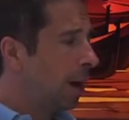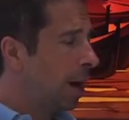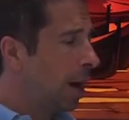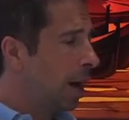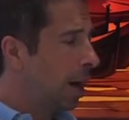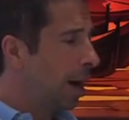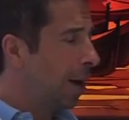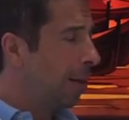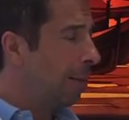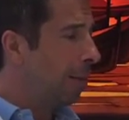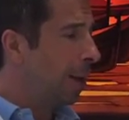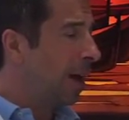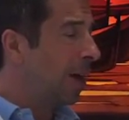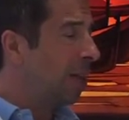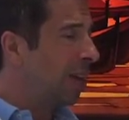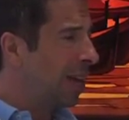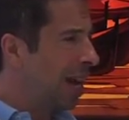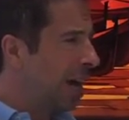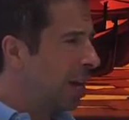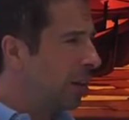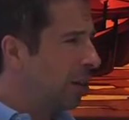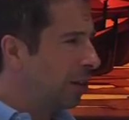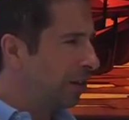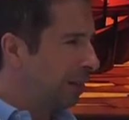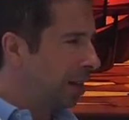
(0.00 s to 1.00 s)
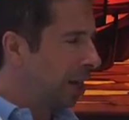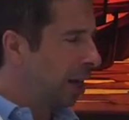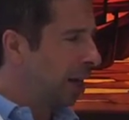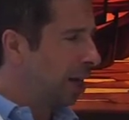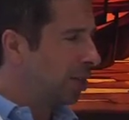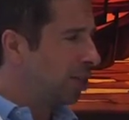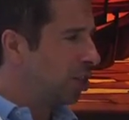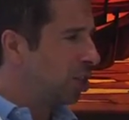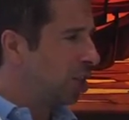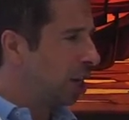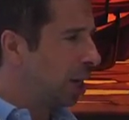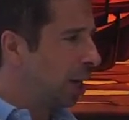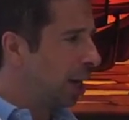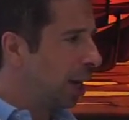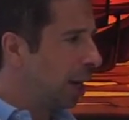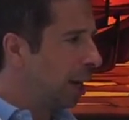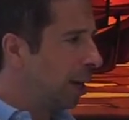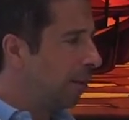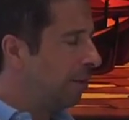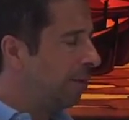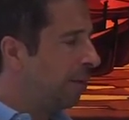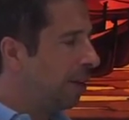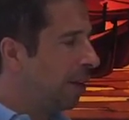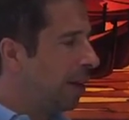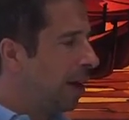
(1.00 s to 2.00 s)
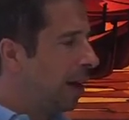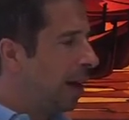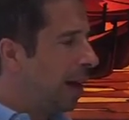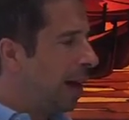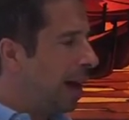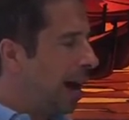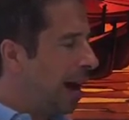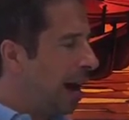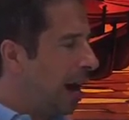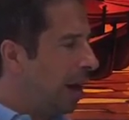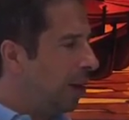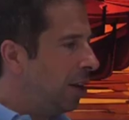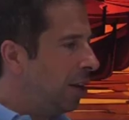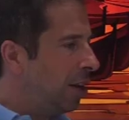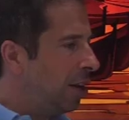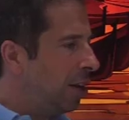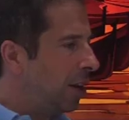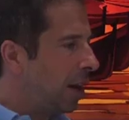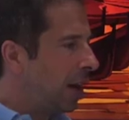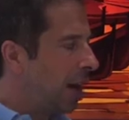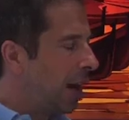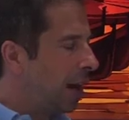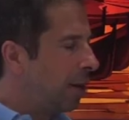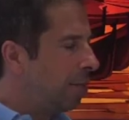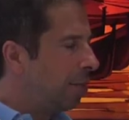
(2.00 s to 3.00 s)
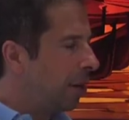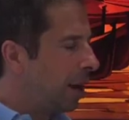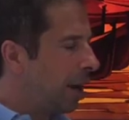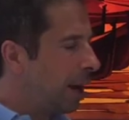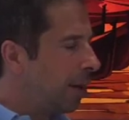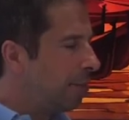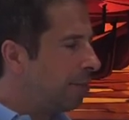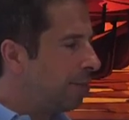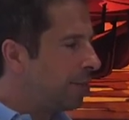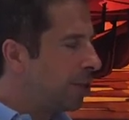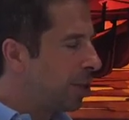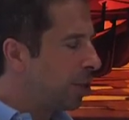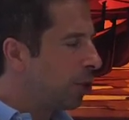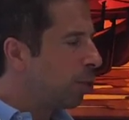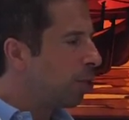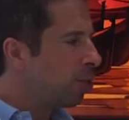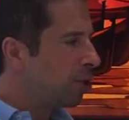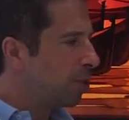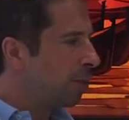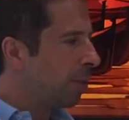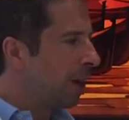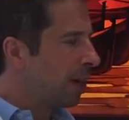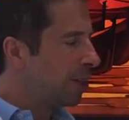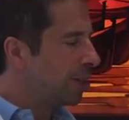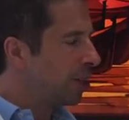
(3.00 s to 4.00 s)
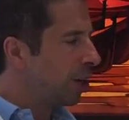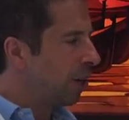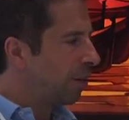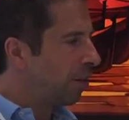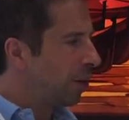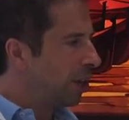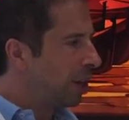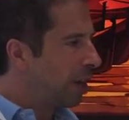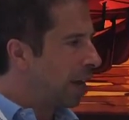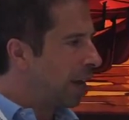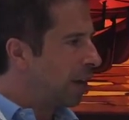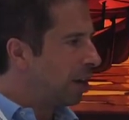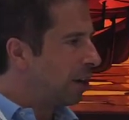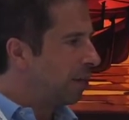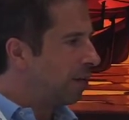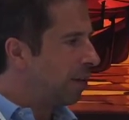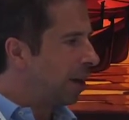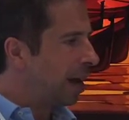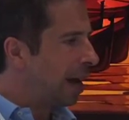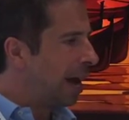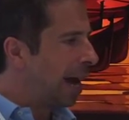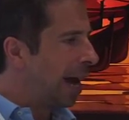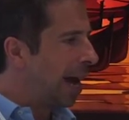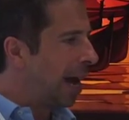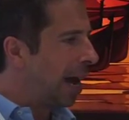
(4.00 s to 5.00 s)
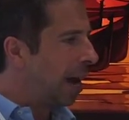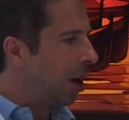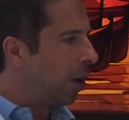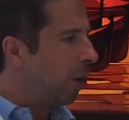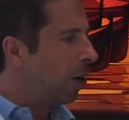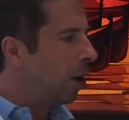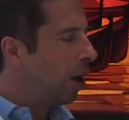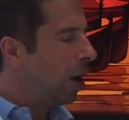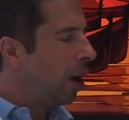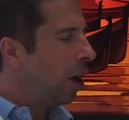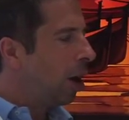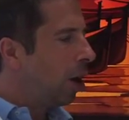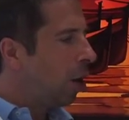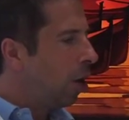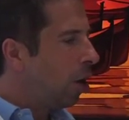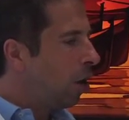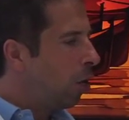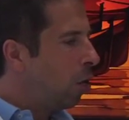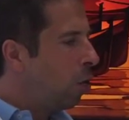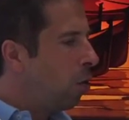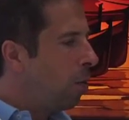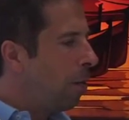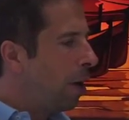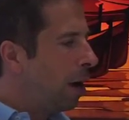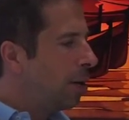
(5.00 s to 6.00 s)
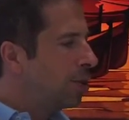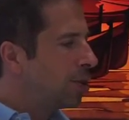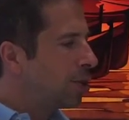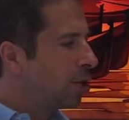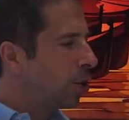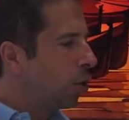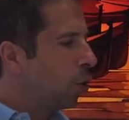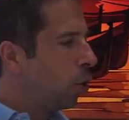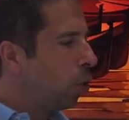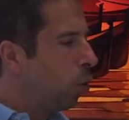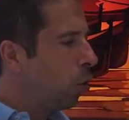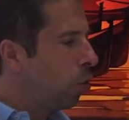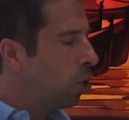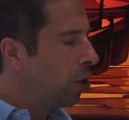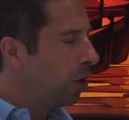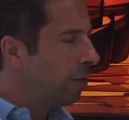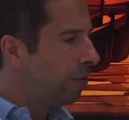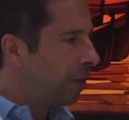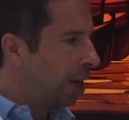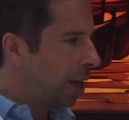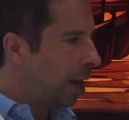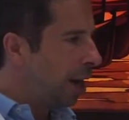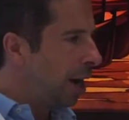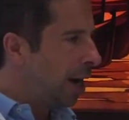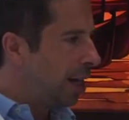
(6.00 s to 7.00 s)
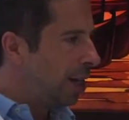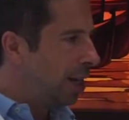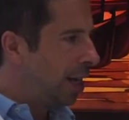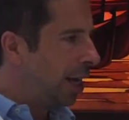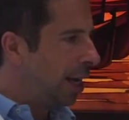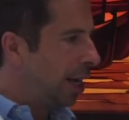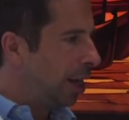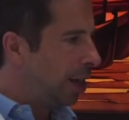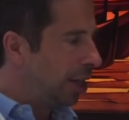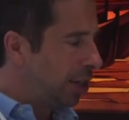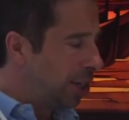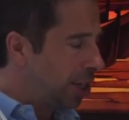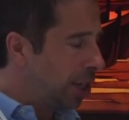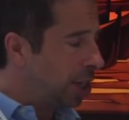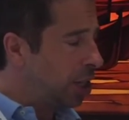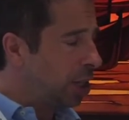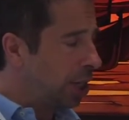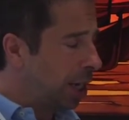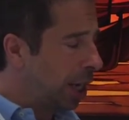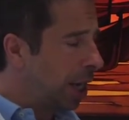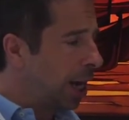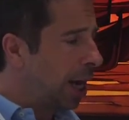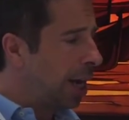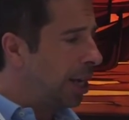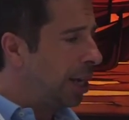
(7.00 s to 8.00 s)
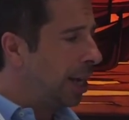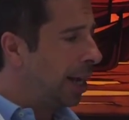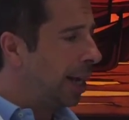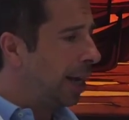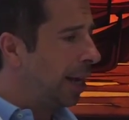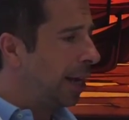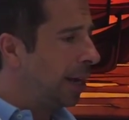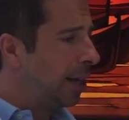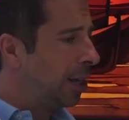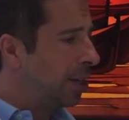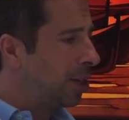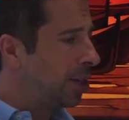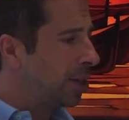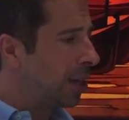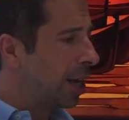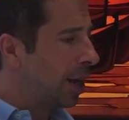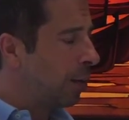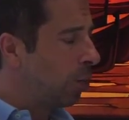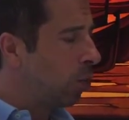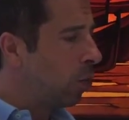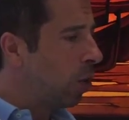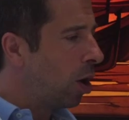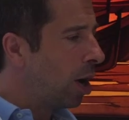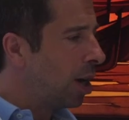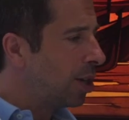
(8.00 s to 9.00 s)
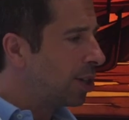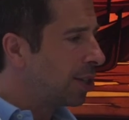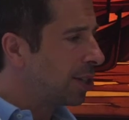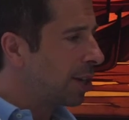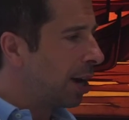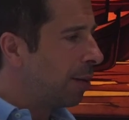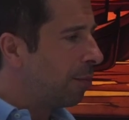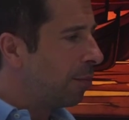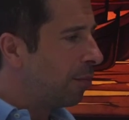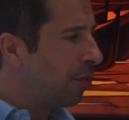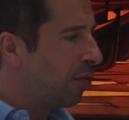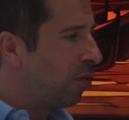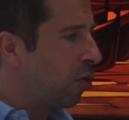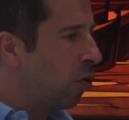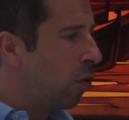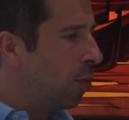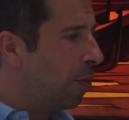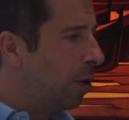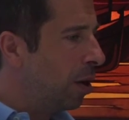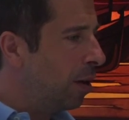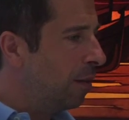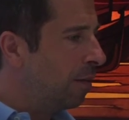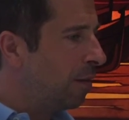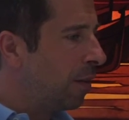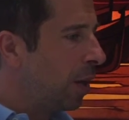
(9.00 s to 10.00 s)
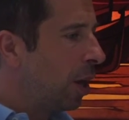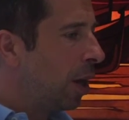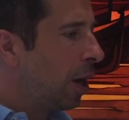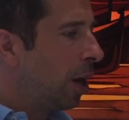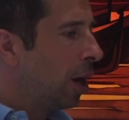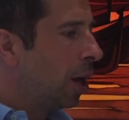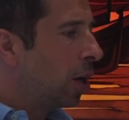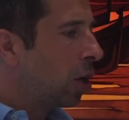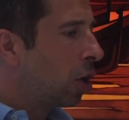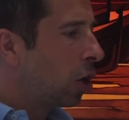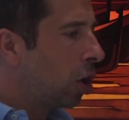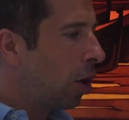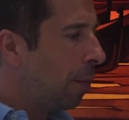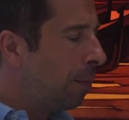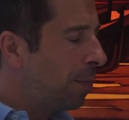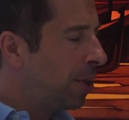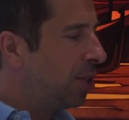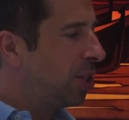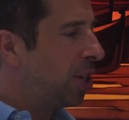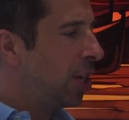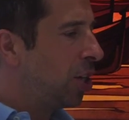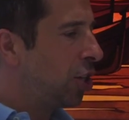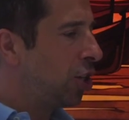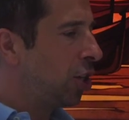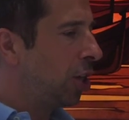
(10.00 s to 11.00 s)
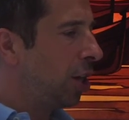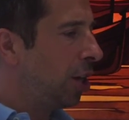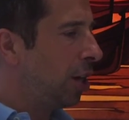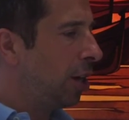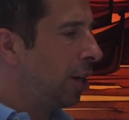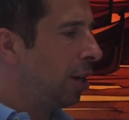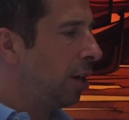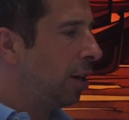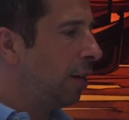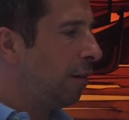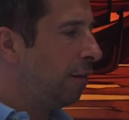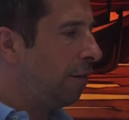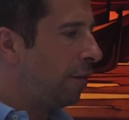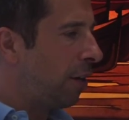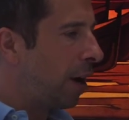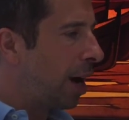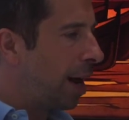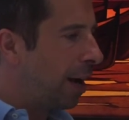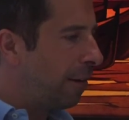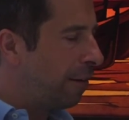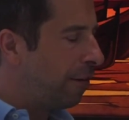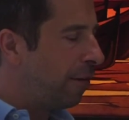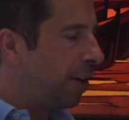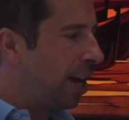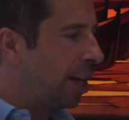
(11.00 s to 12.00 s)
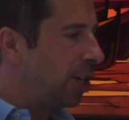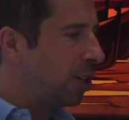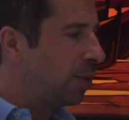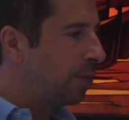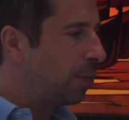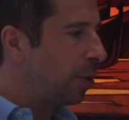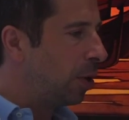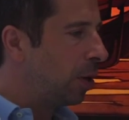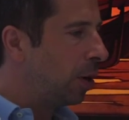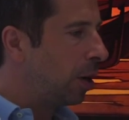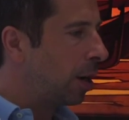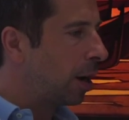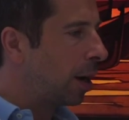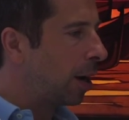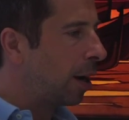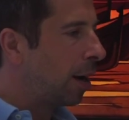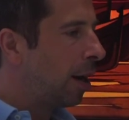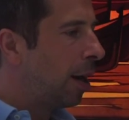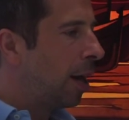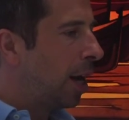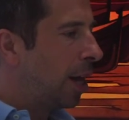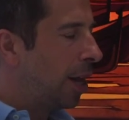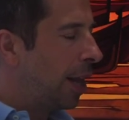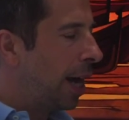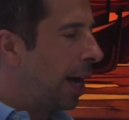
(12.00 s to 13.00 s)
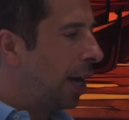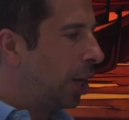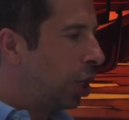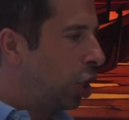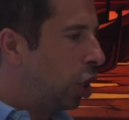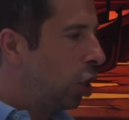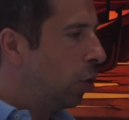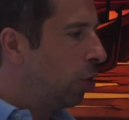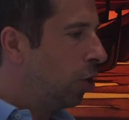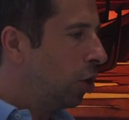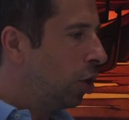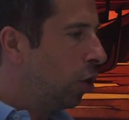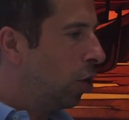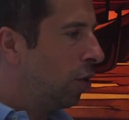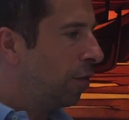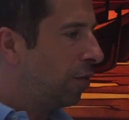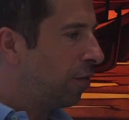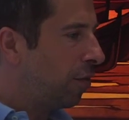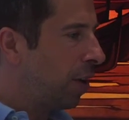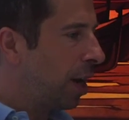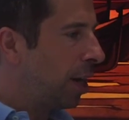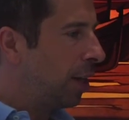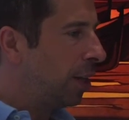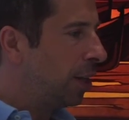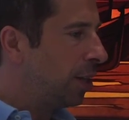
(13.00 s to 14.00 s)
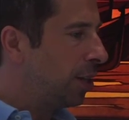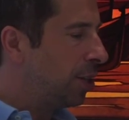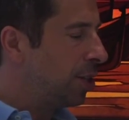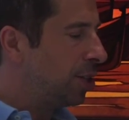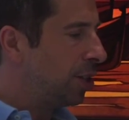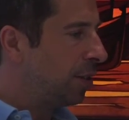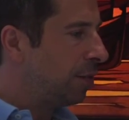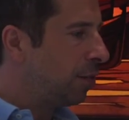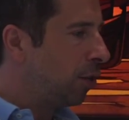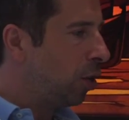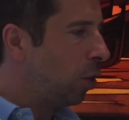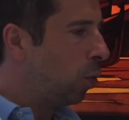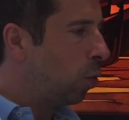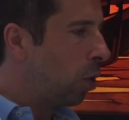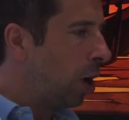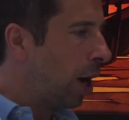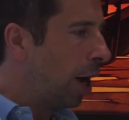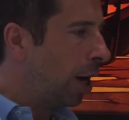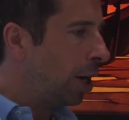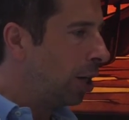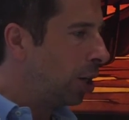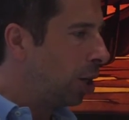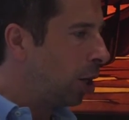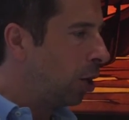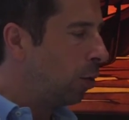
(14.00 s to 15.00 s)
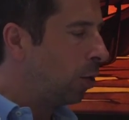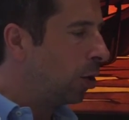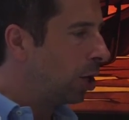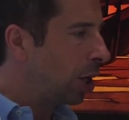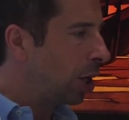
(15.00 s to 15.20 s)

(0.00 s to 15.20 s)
at the end of last year, and I thought to myself at the end of it how almost all of the digital ideas were some form of competition via Facebook, that you and your friends, if you won, you